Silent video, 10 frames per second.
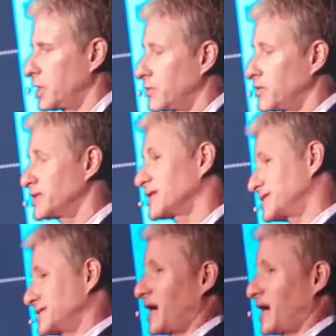We think that's
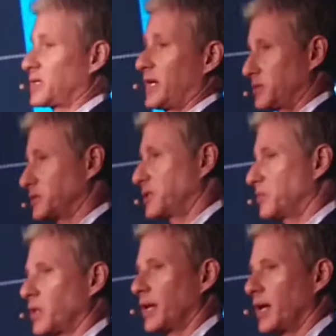exactly how this is going
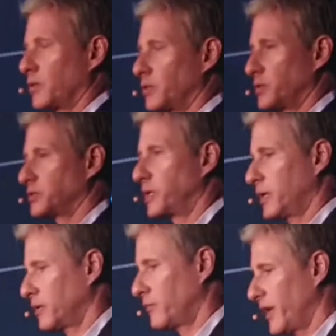to play out with this
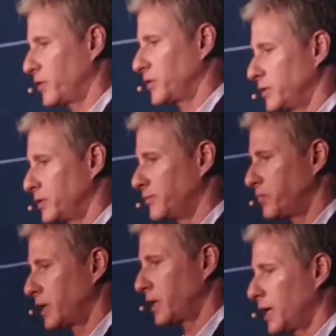Internet of Value,
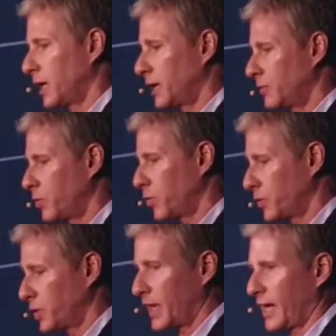um, where you're going to